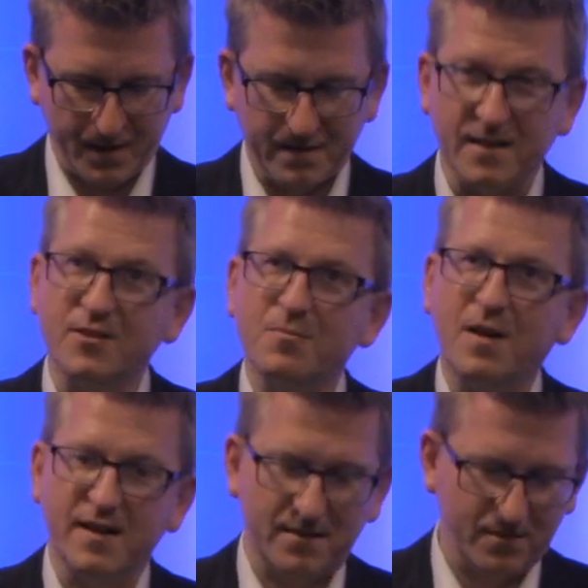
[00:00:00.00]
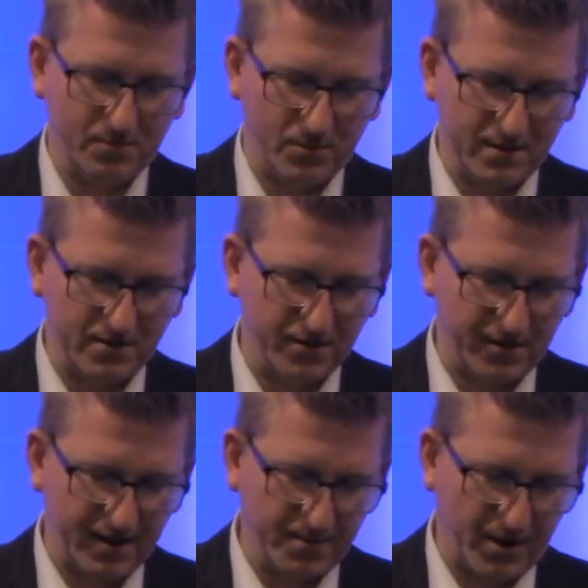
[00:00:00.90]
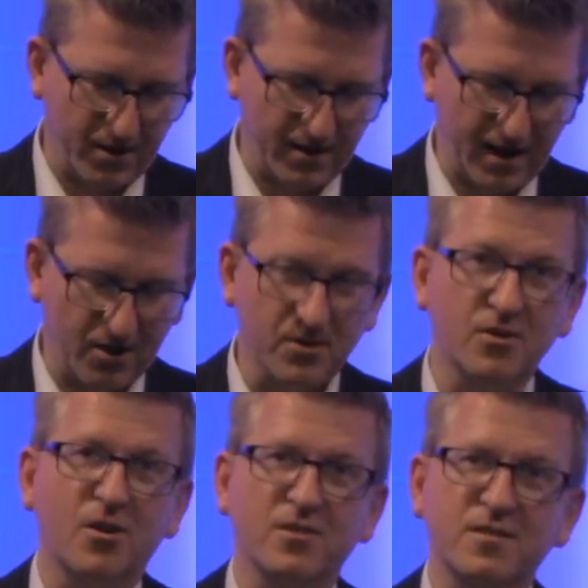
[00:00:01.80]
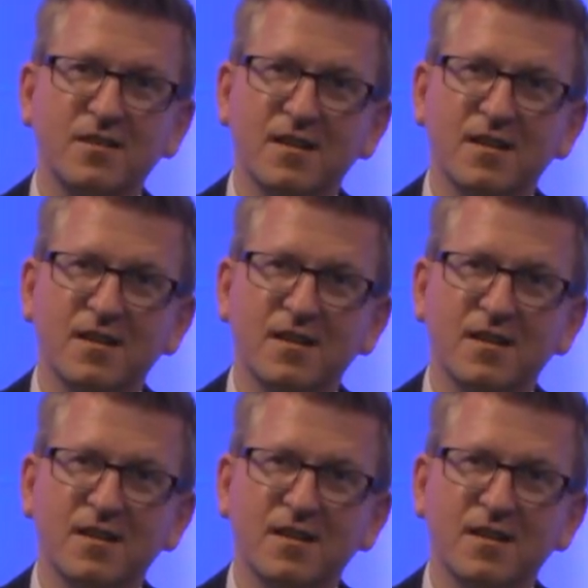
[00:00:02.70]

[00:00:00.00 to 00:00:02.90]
Then you might want to think about how not